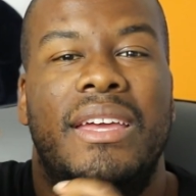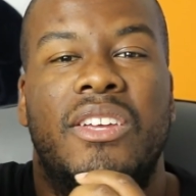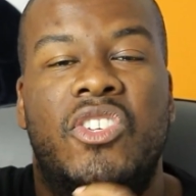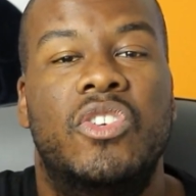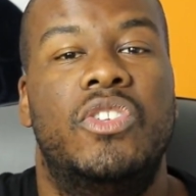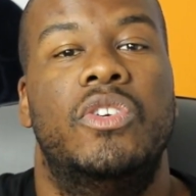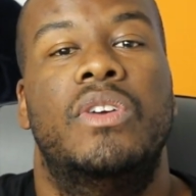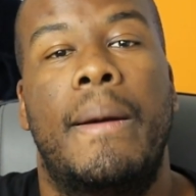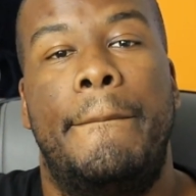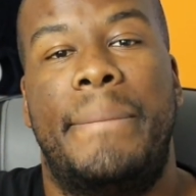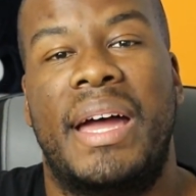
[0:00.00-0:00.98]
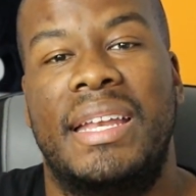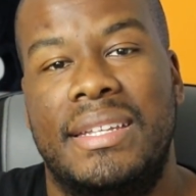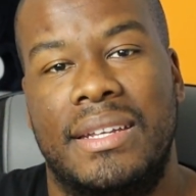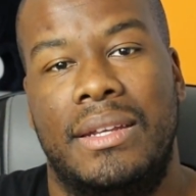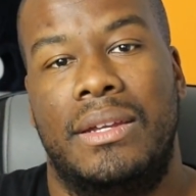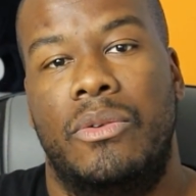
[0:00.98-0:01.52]
should you
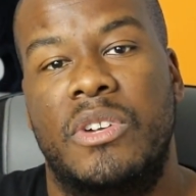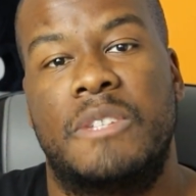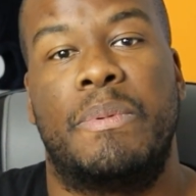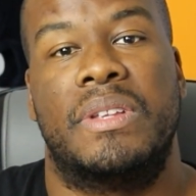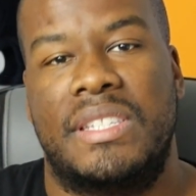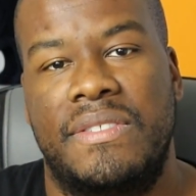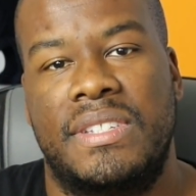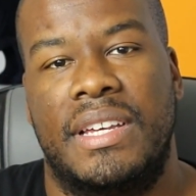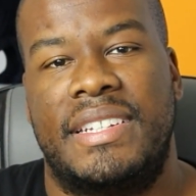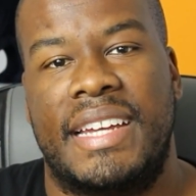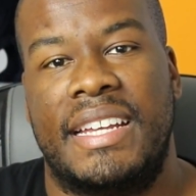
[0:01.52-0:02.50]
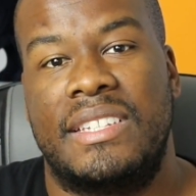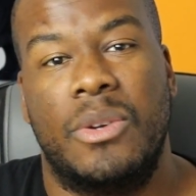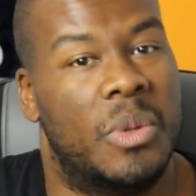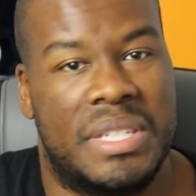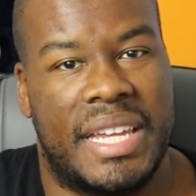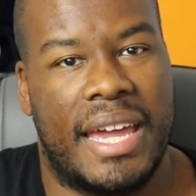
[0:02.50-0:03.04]
abandon responsive search ads
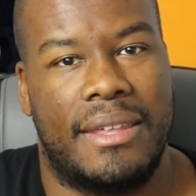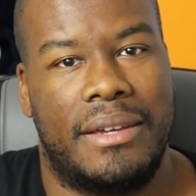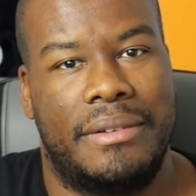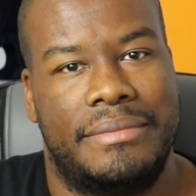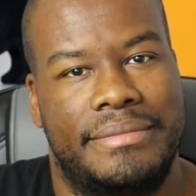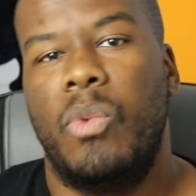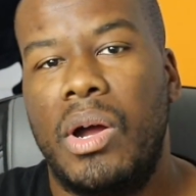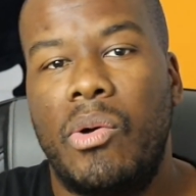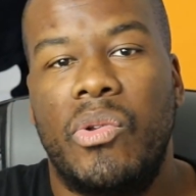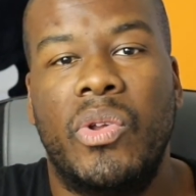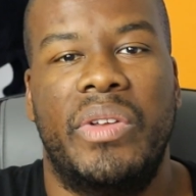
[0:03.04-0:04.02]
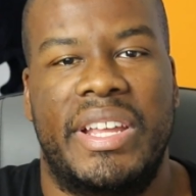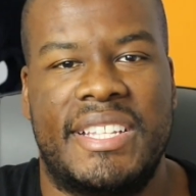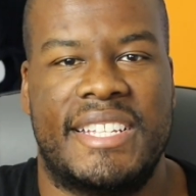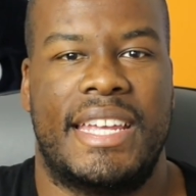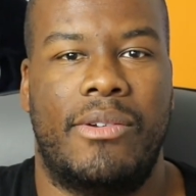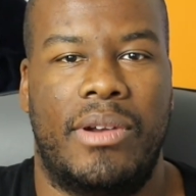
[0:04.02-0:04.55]
altogether? Well, not
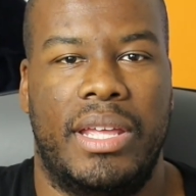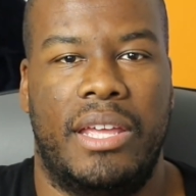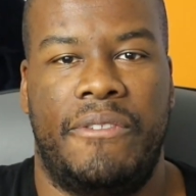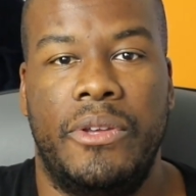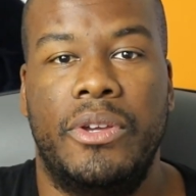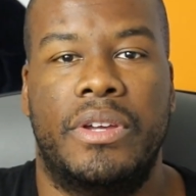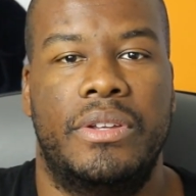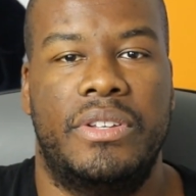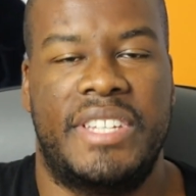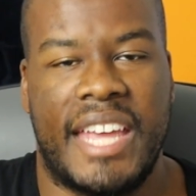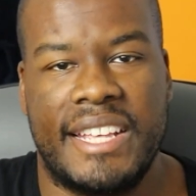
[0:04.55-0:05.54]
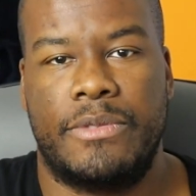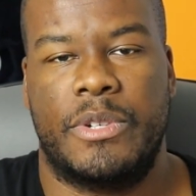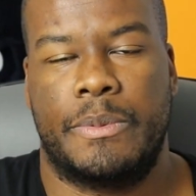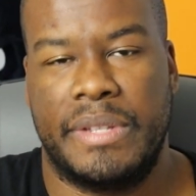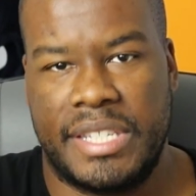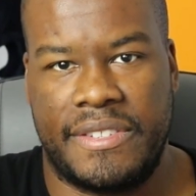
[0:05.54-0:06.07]
necessarily. If you can test
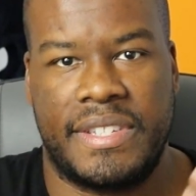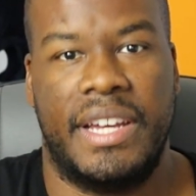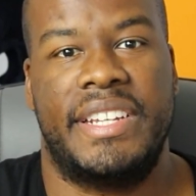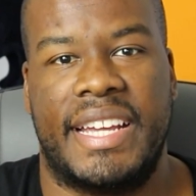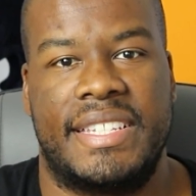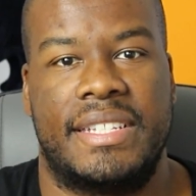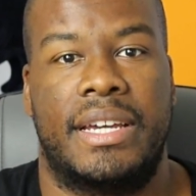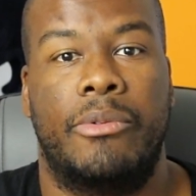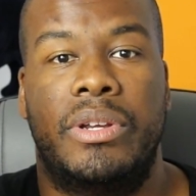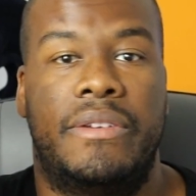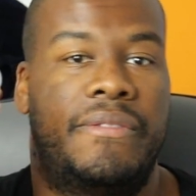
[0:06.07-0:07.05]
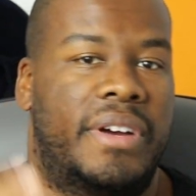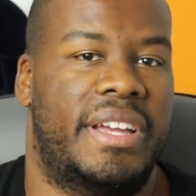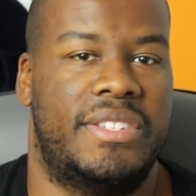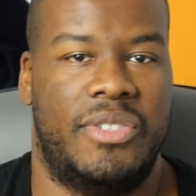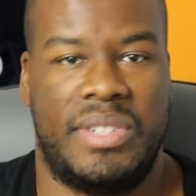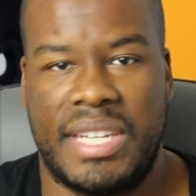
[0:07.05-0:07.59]
responsive search ads, and I would
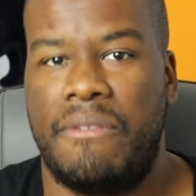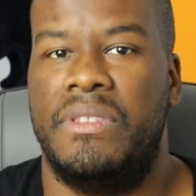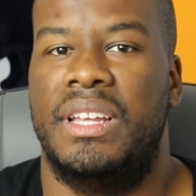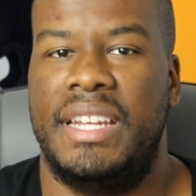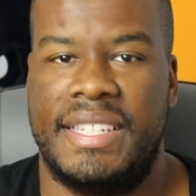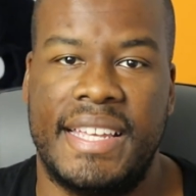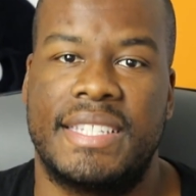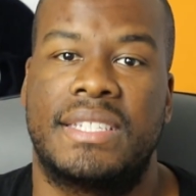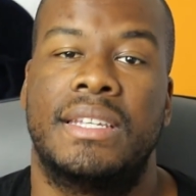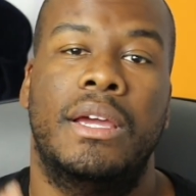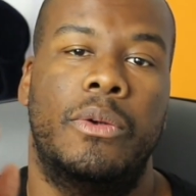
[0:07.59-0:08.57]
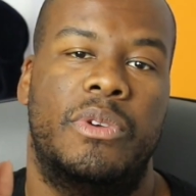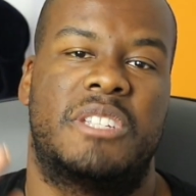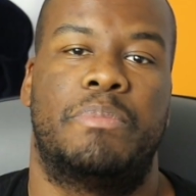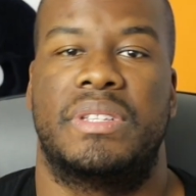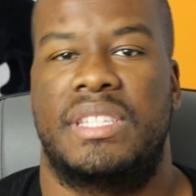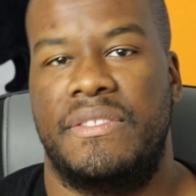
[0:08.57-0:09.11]
advise you definitely test
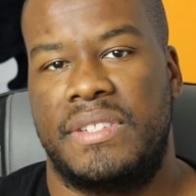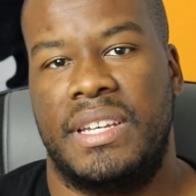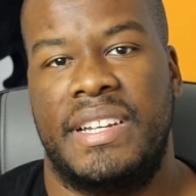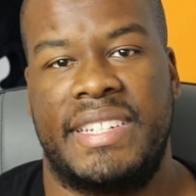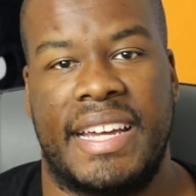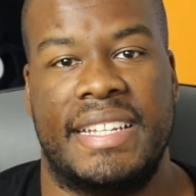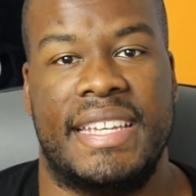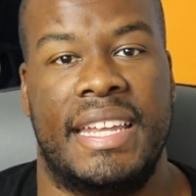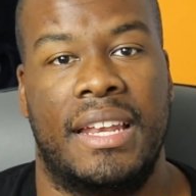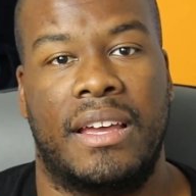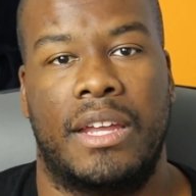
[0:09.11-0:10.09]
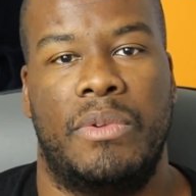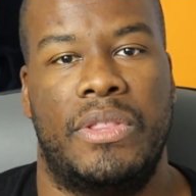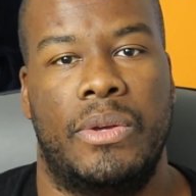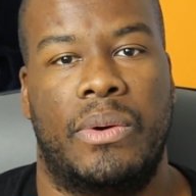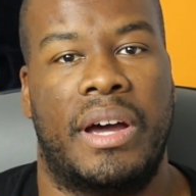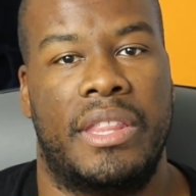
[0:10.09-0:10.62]
responsive search ads in line with
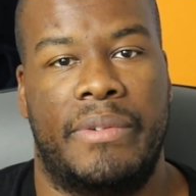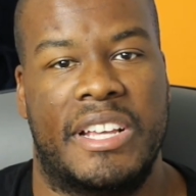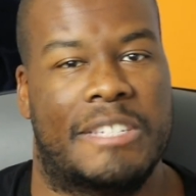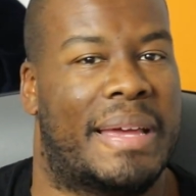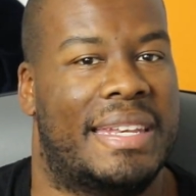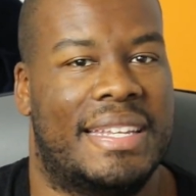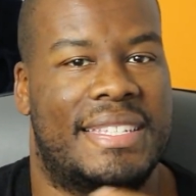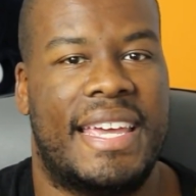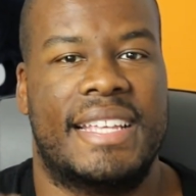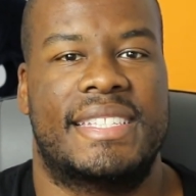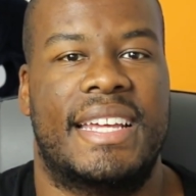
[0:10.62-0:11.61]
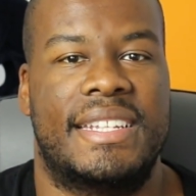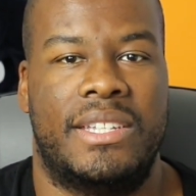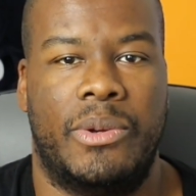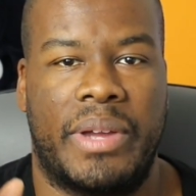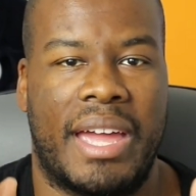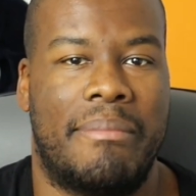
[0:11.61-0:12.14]
your other expanded text ads in
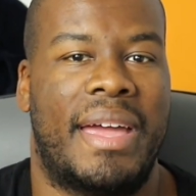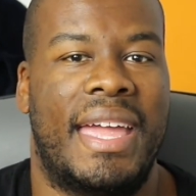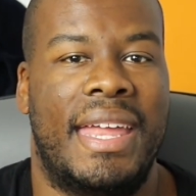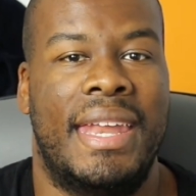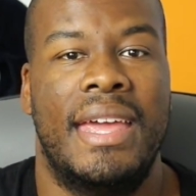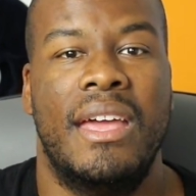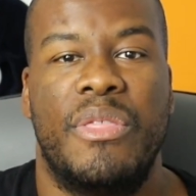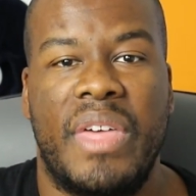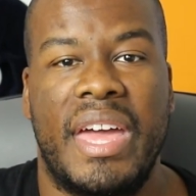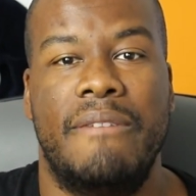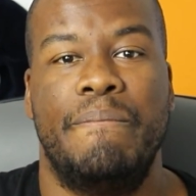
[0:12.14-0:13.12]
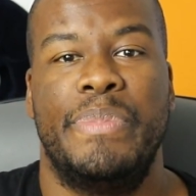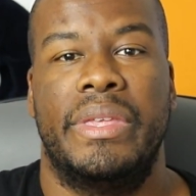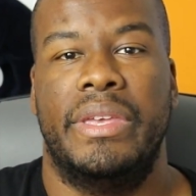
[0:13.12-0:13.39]
your campaign, then